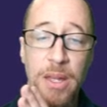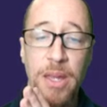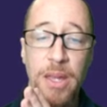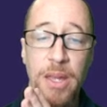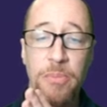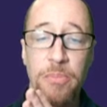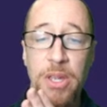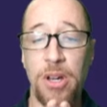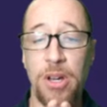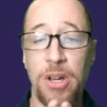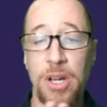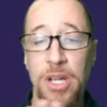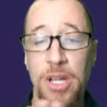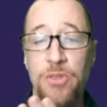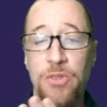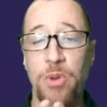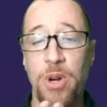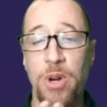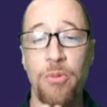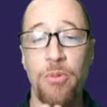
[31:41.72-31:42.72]
because
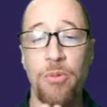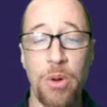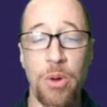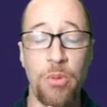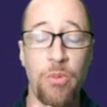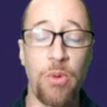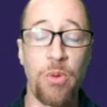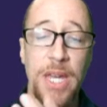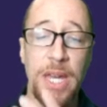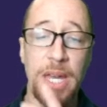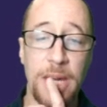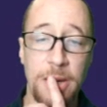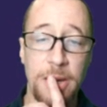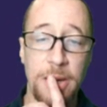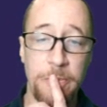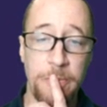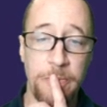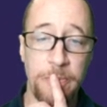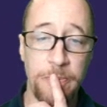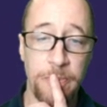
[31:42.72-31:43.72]
we're way ahead.
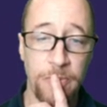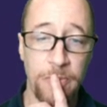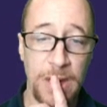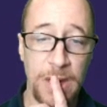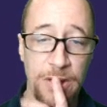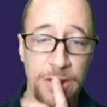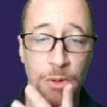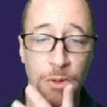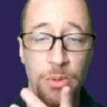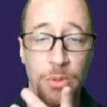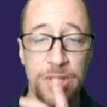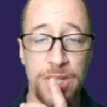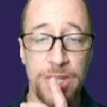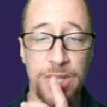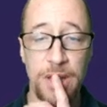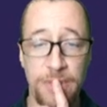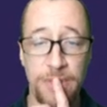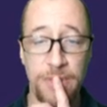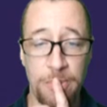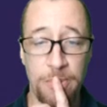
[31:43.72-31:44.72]
So we'll see
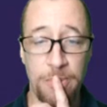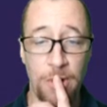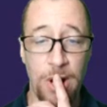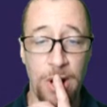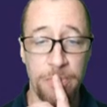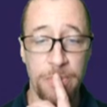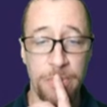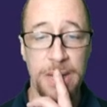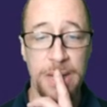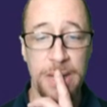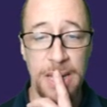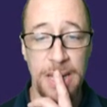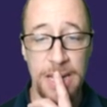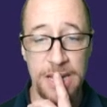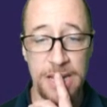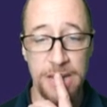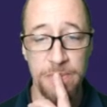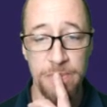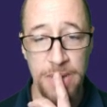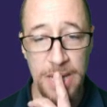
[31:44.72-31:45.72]
if I'm right, but
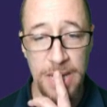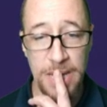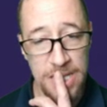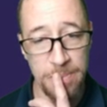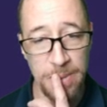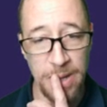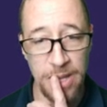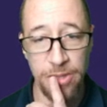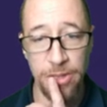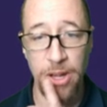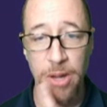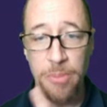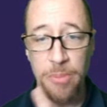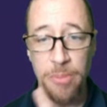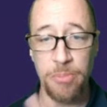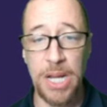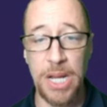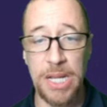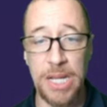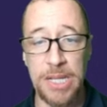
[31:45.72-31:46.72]
that's my thought
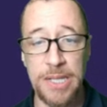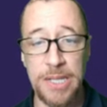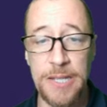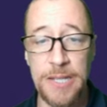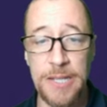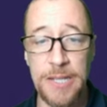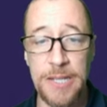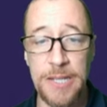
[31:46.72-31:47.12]
process.